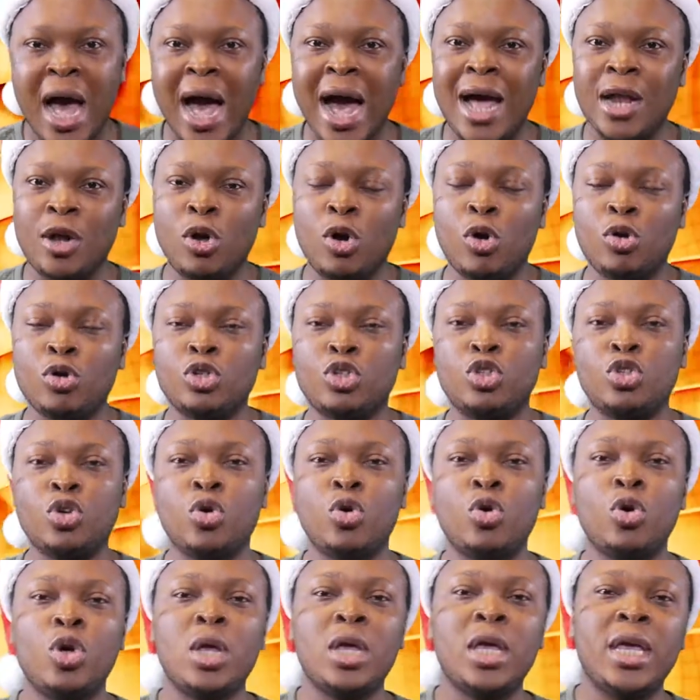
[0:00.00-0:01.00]
and
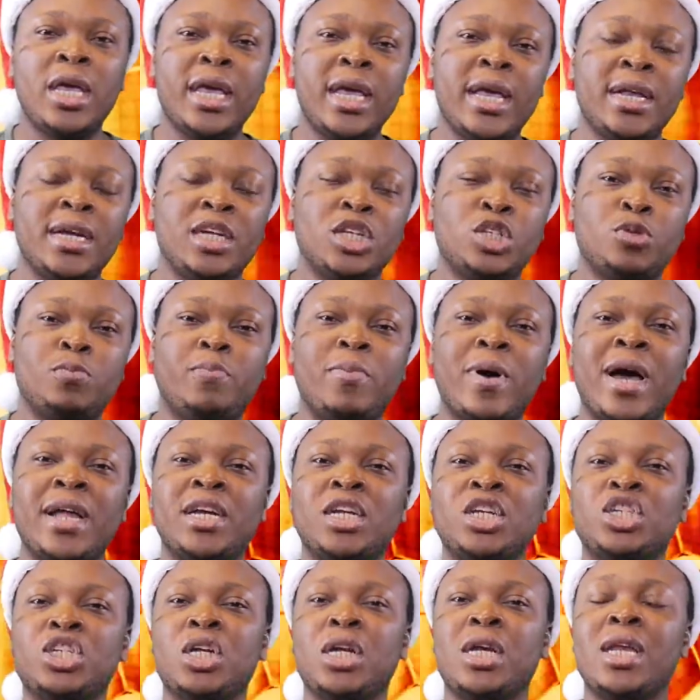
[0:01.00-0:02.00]
also in the
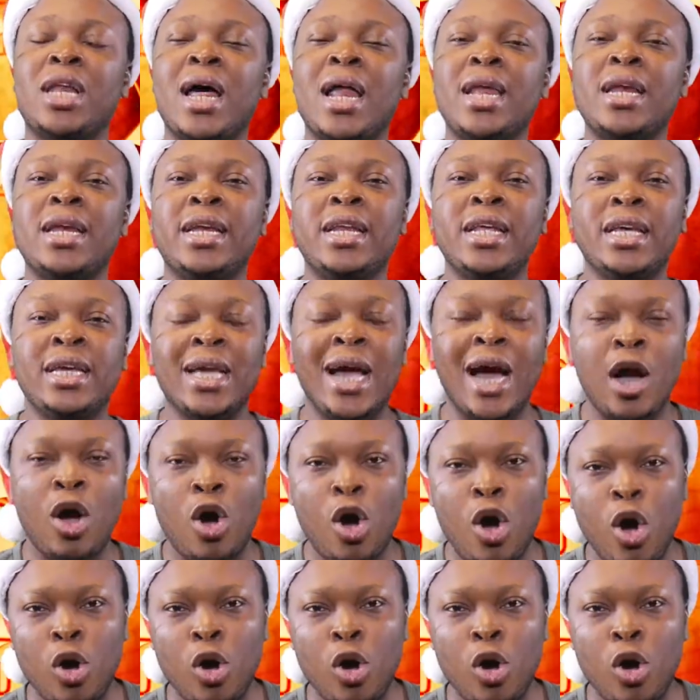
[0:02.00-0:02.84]
Spanish La Liga.